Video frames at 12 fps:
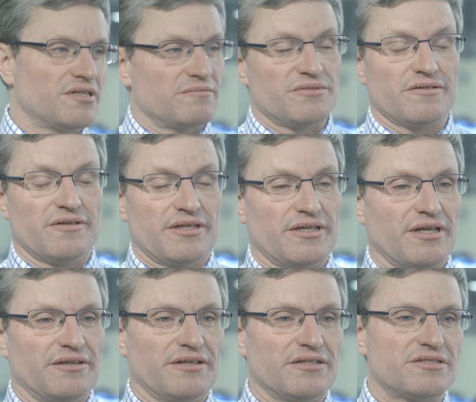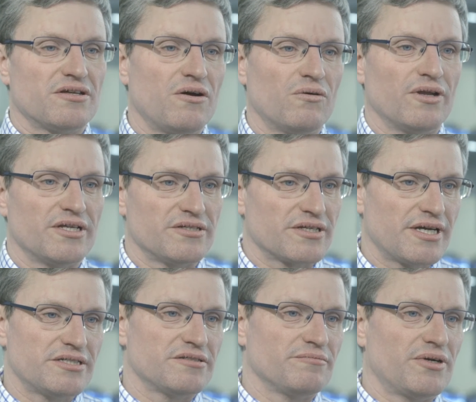terms of that, then there's the whole
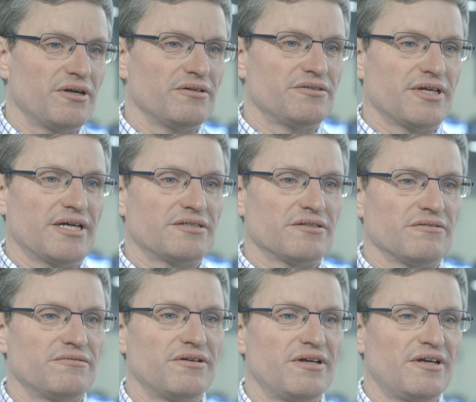education process of